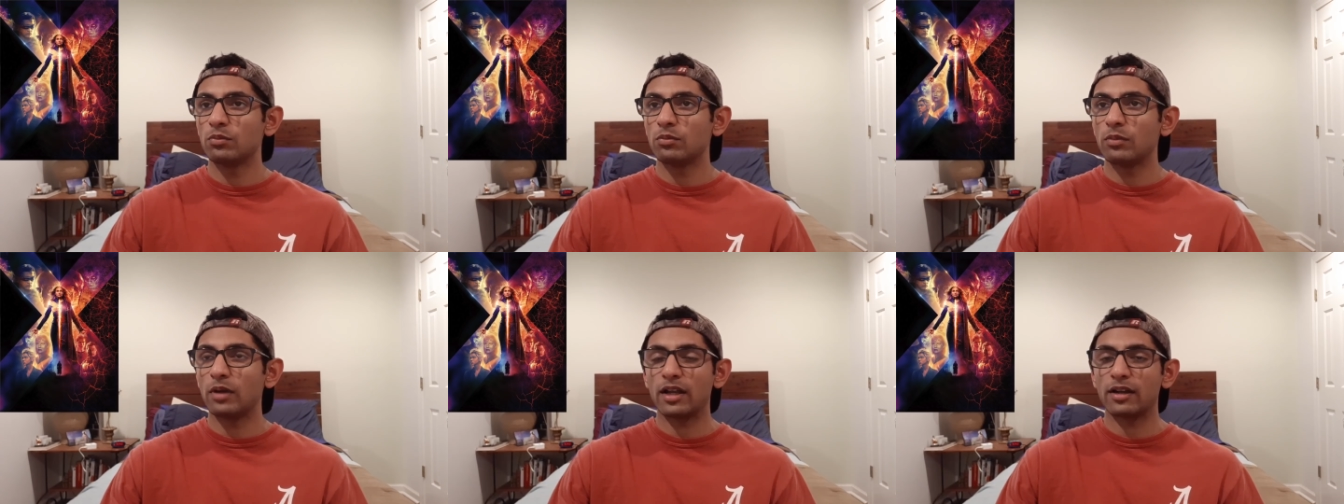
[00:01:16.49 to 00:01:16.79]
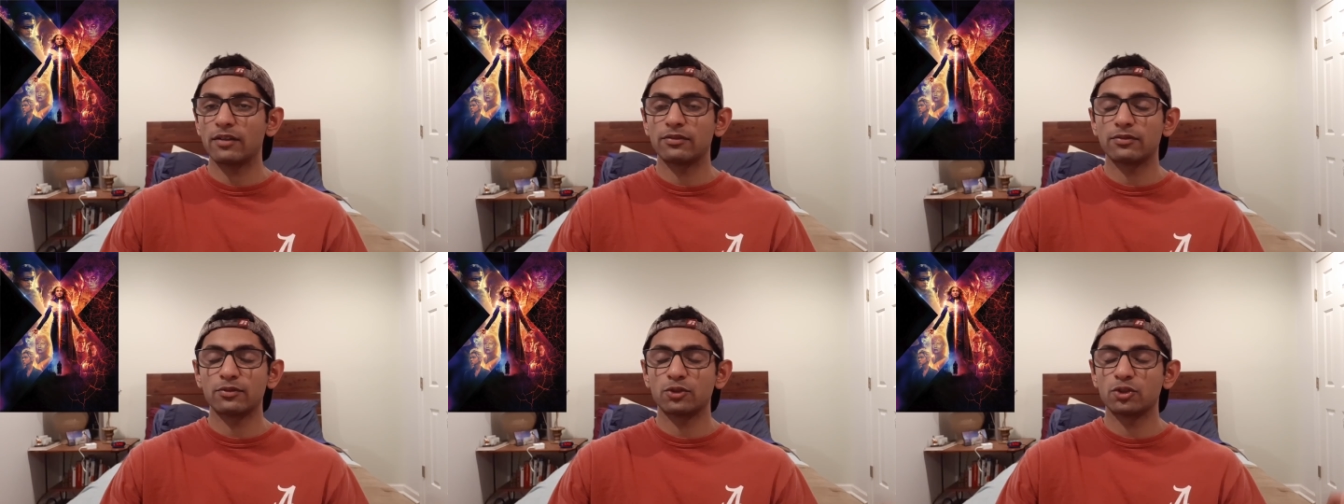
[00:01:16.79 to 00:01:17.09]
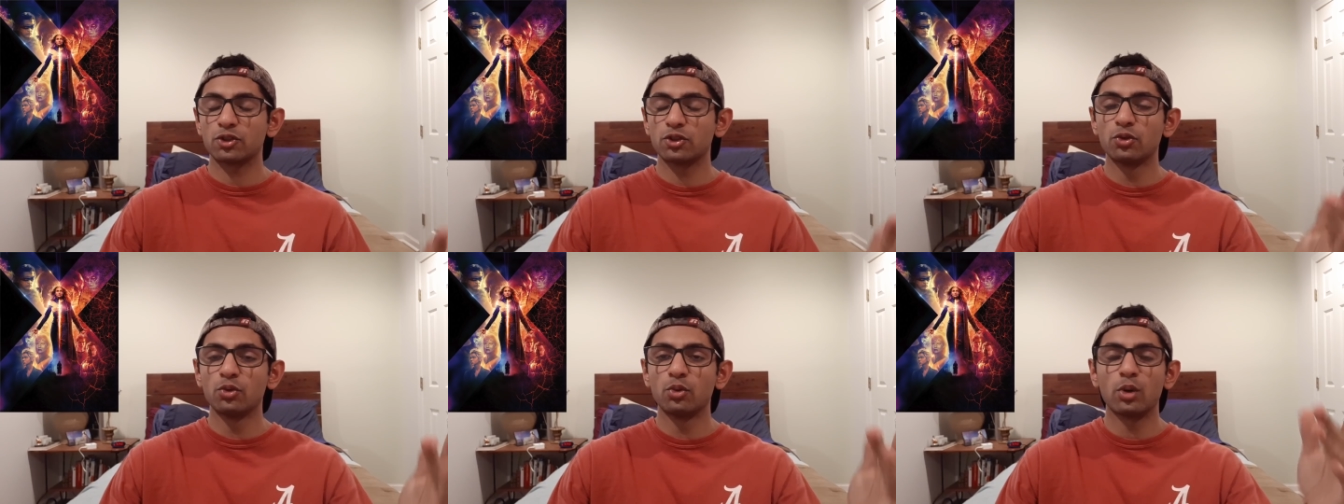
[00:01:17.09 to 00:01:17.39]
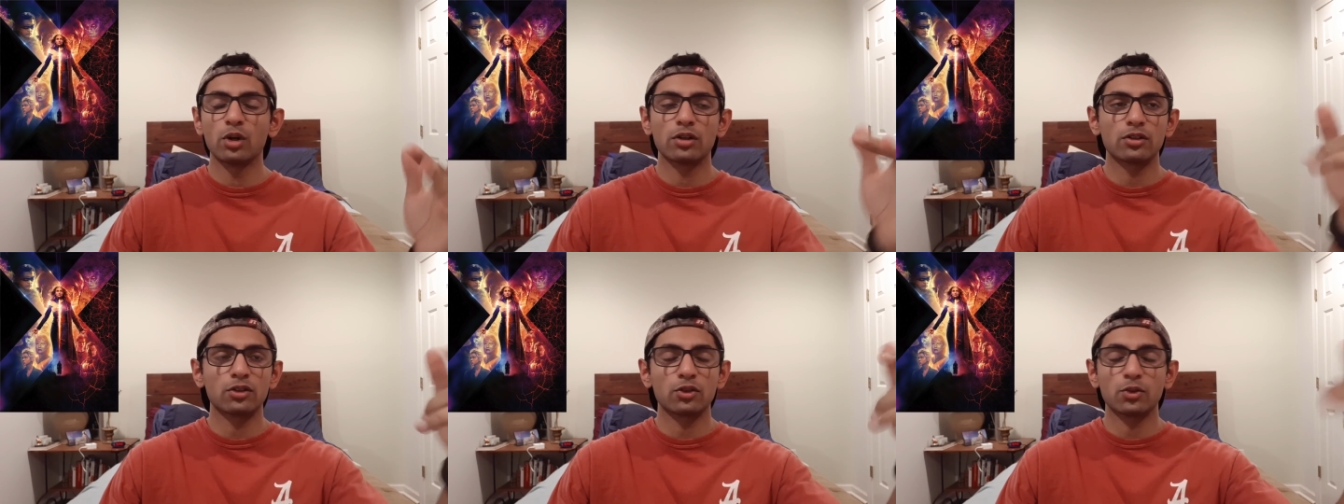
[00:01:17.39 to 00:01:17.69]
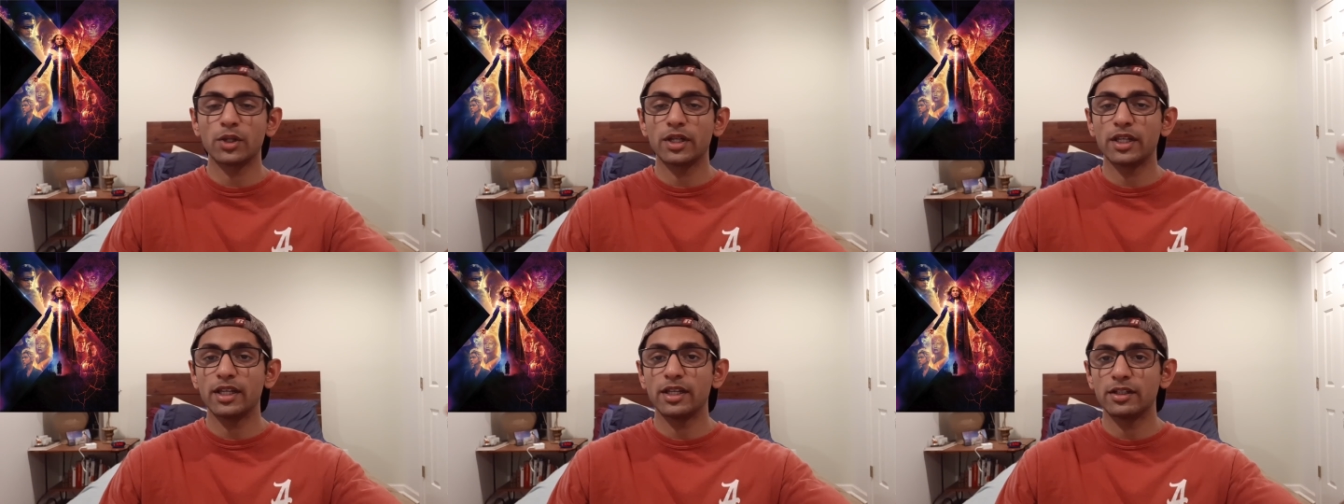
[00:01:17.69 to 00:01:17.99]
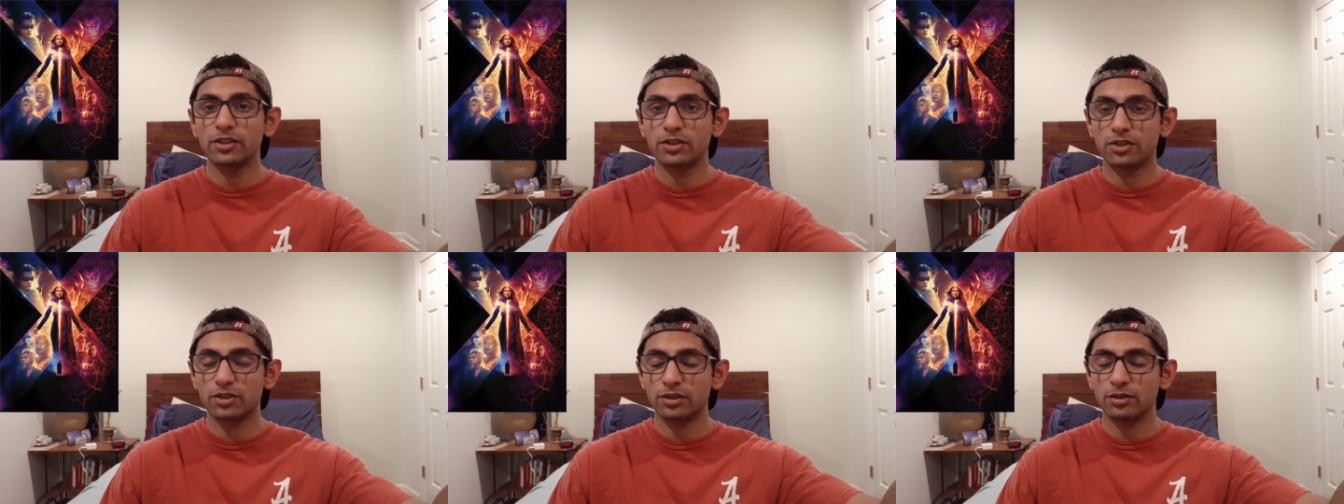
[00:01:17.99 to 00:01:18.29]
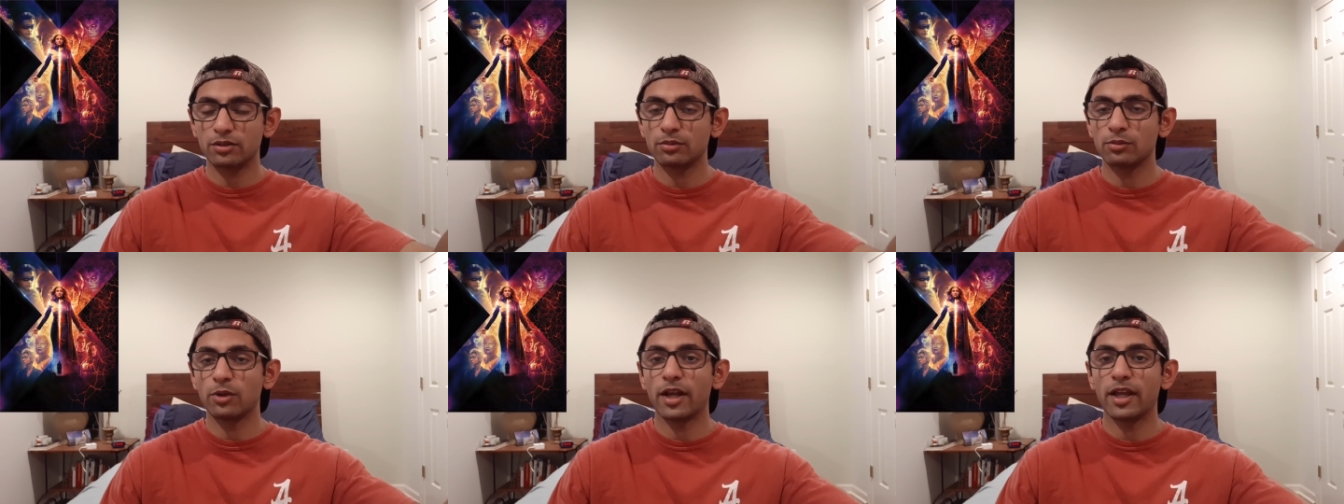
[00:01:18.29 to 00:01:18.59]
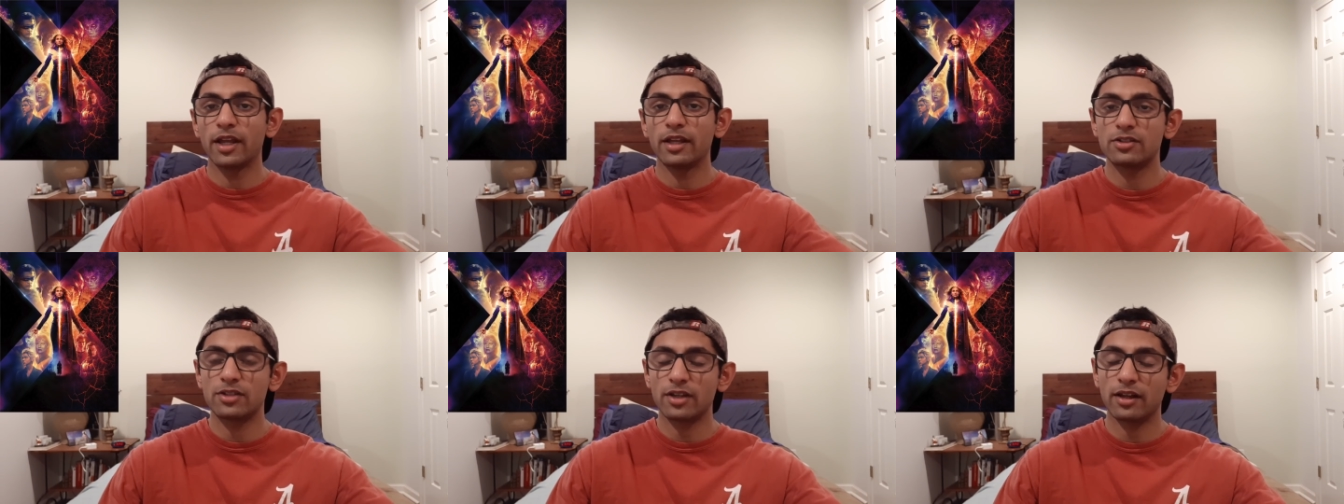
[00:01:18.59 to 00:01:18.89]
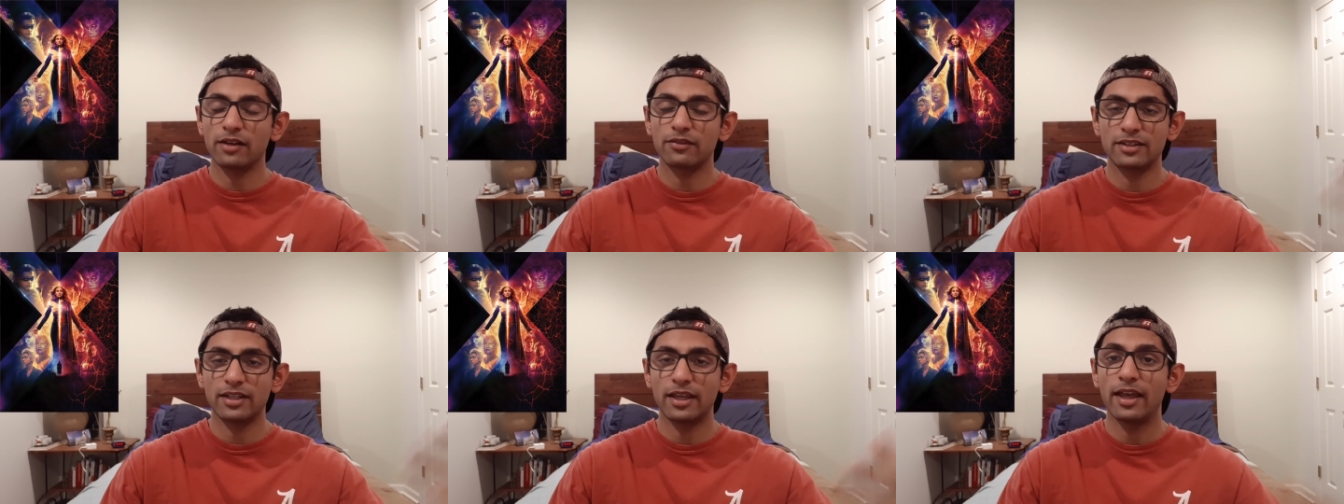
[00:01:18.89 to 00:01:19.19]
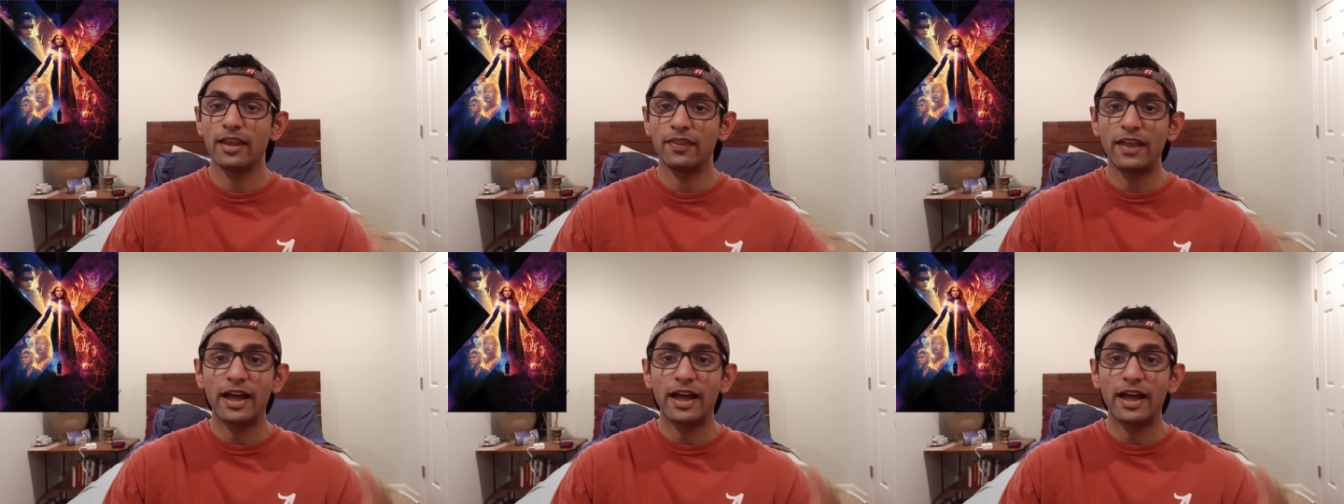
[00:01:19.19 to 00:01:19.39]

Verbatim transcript: out of 2 or 3 ish range out of 10.